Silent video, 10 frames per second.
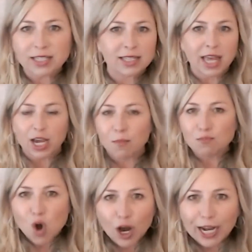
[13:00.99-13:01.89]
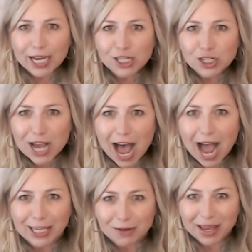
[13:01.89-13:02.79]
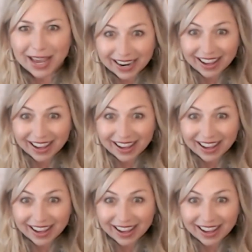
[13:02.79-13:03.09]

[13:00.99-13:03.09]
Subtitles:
Is this like a mortgage document?